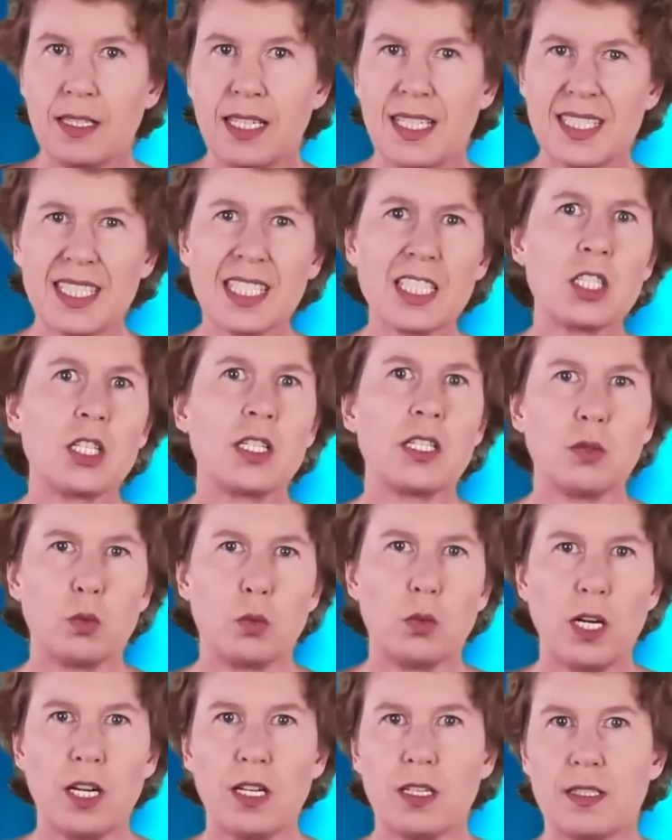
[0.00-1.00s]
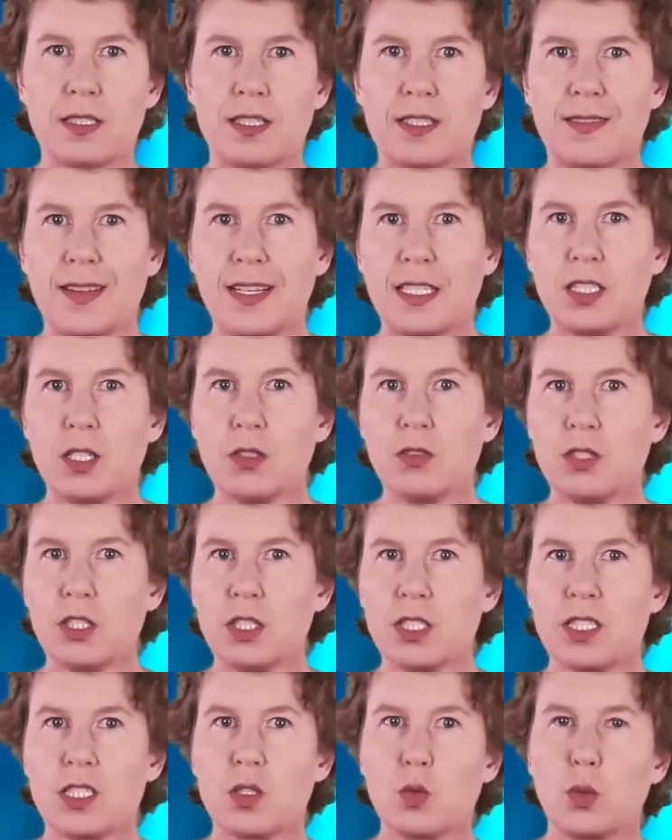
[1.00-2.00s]
It's actually worse. They don't
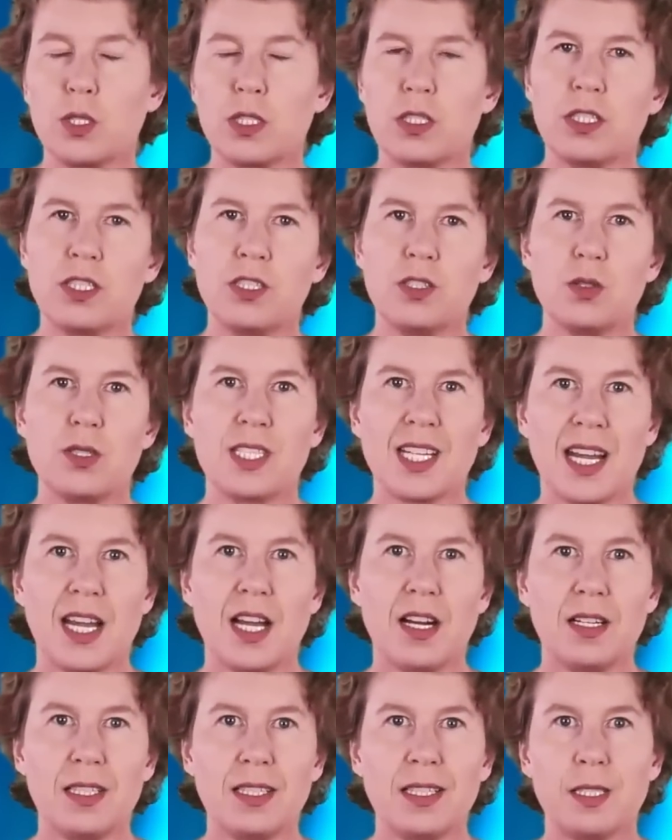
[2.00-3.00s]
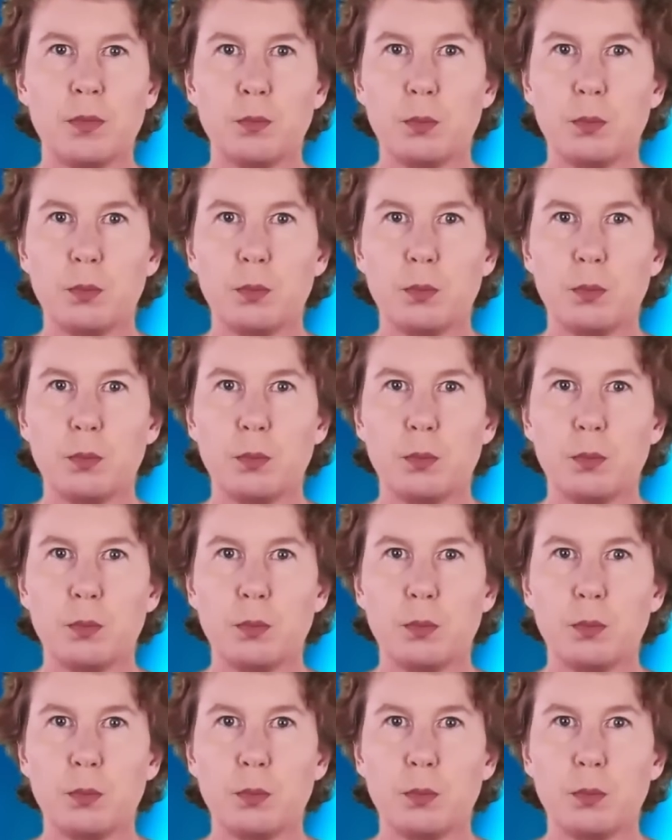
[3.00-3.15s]
just want to use AI,